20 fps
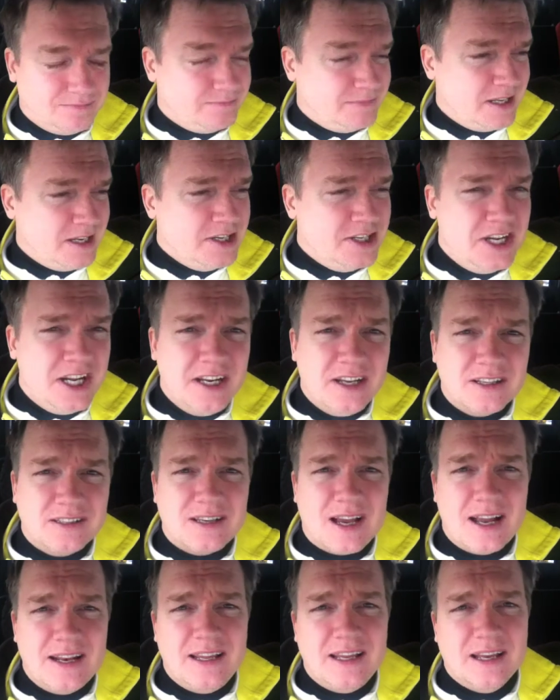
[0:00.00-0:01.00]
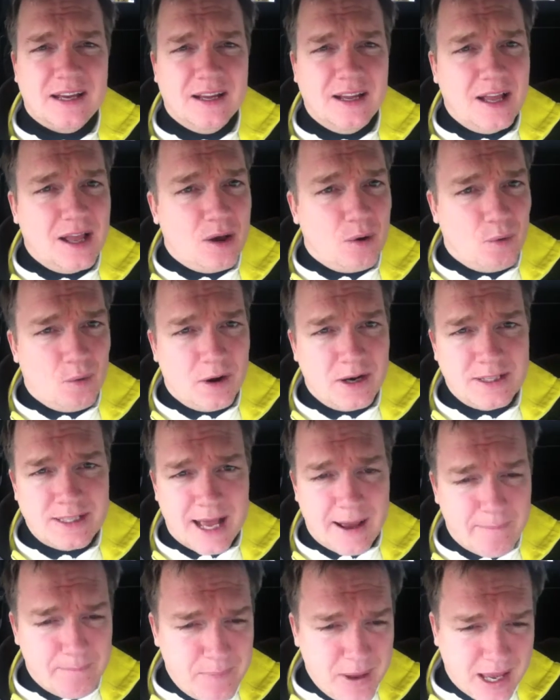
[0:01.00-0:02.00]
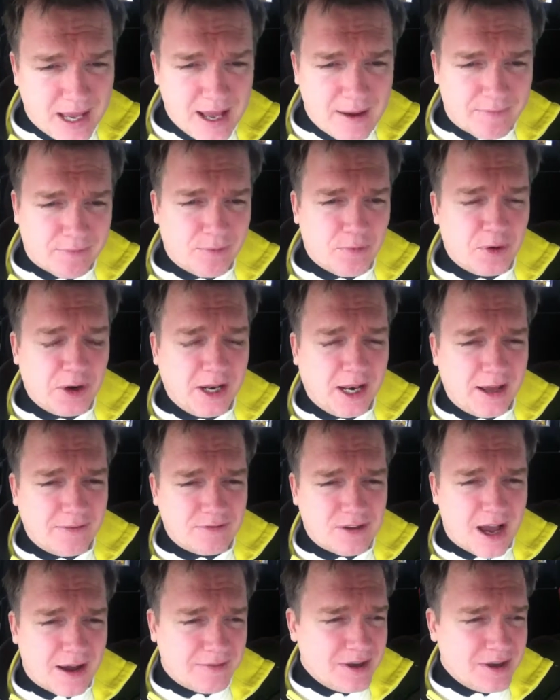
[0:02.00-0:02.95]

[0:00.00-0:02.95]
Ingenious idea. What is that? Pick up from where he left off.